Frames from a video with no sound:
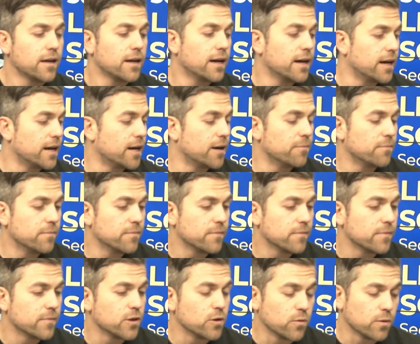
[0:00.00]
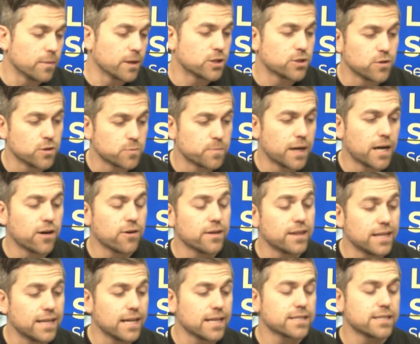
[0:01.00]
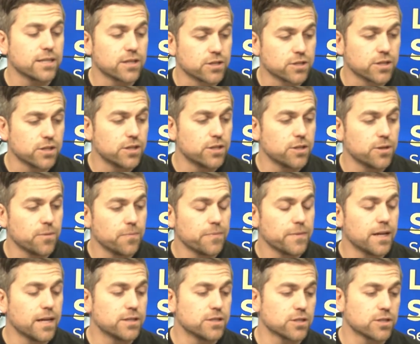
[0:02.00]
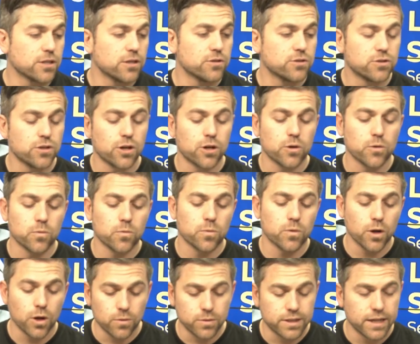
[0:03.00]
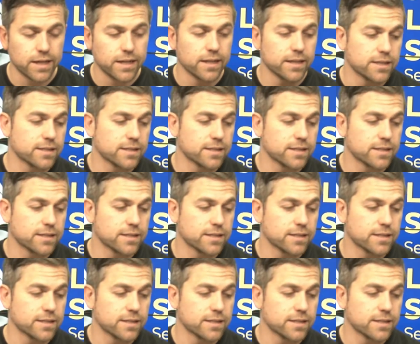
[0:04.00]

You want to make sure there's power. The next thing it's going to do is it's going to start rotating.